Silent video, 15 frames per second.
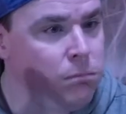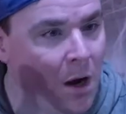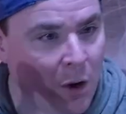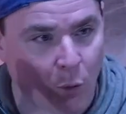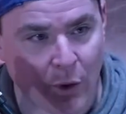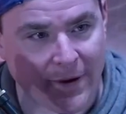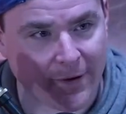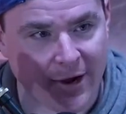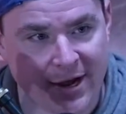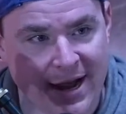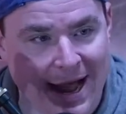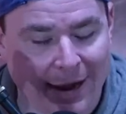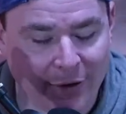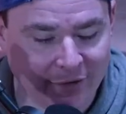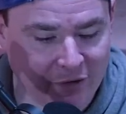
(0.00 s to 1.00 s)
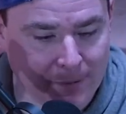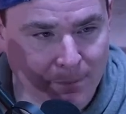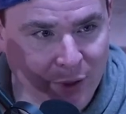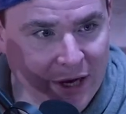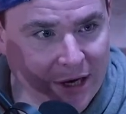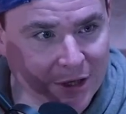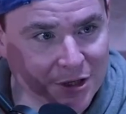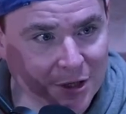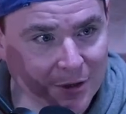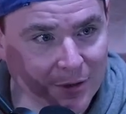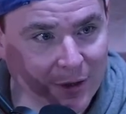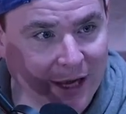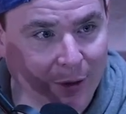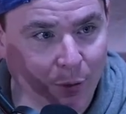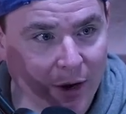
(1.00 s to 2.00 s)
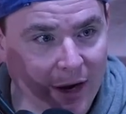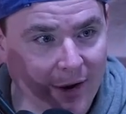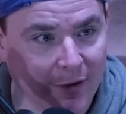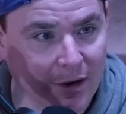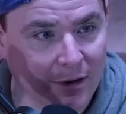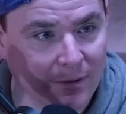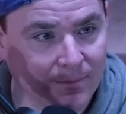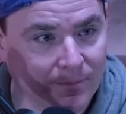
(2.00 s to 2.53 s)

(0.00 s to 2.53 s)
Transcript: We're it now. Even the British are like, whatever.